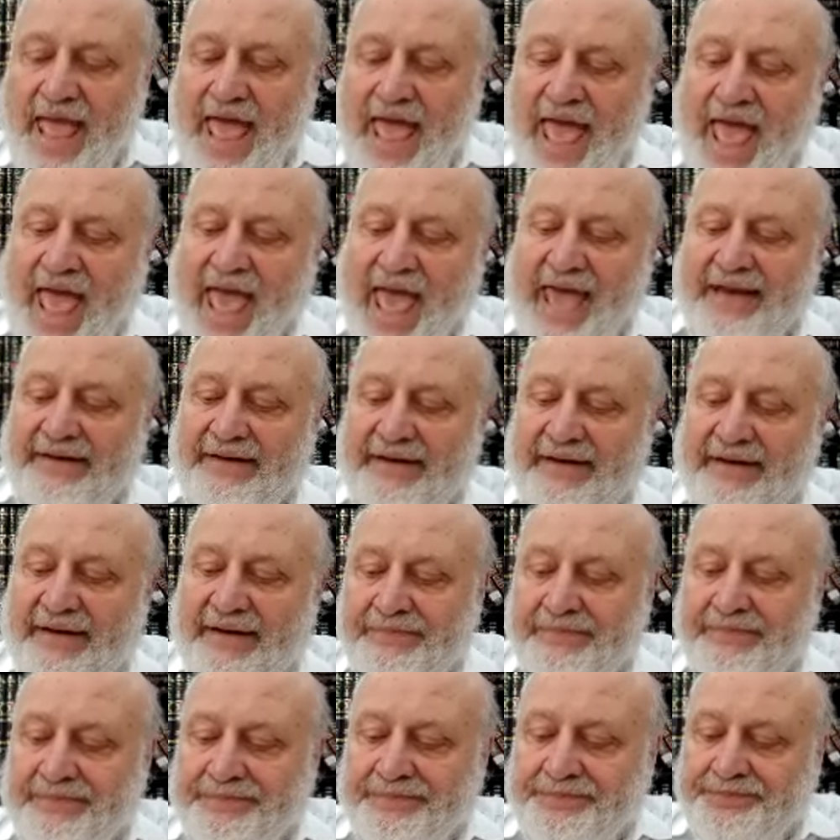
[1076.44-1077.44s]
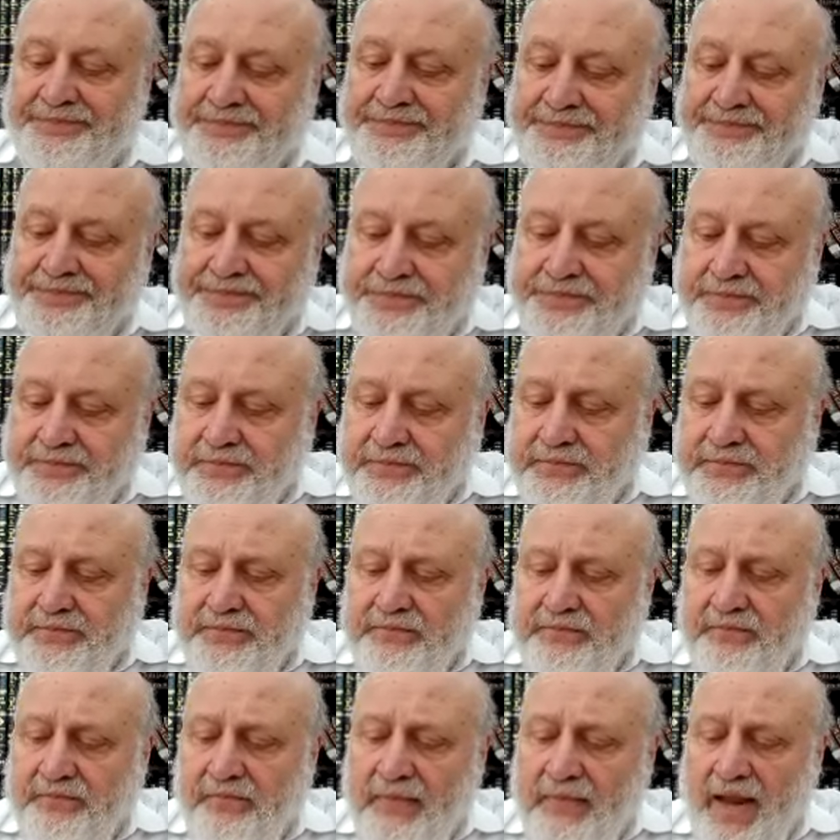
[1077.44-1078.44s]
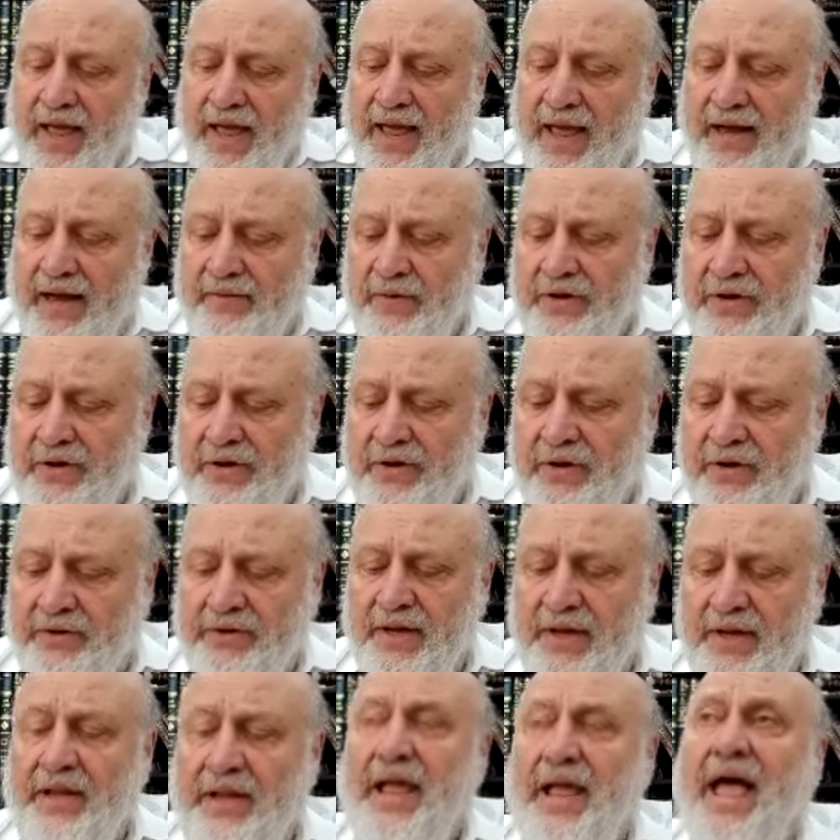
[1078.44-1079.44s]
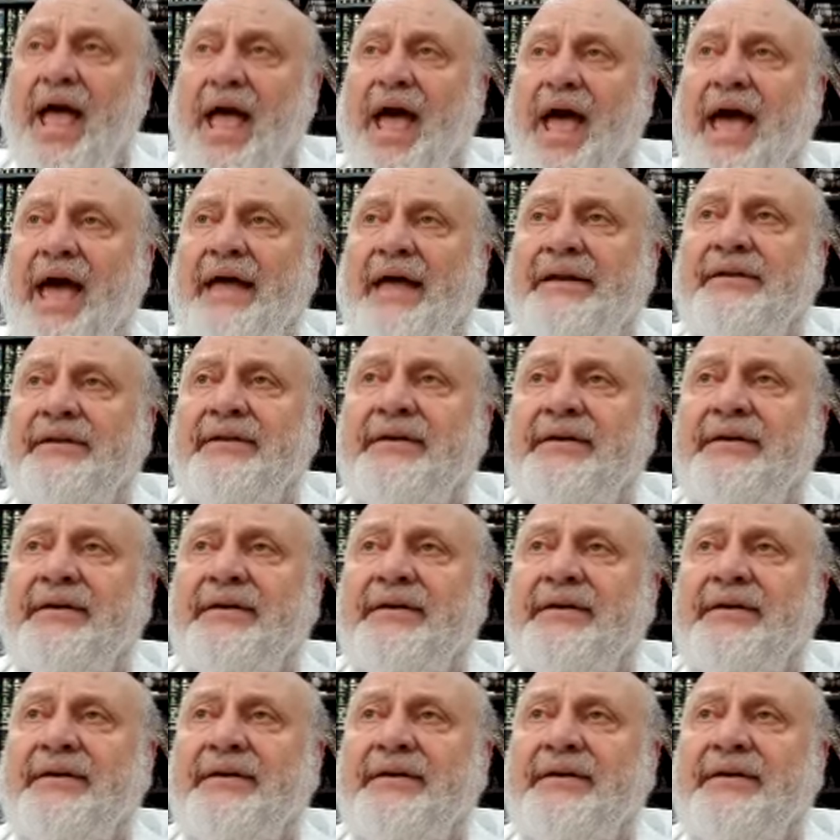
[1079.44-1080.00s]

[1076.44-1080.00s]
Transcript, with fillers: and. Um, and what do you call it? And uh,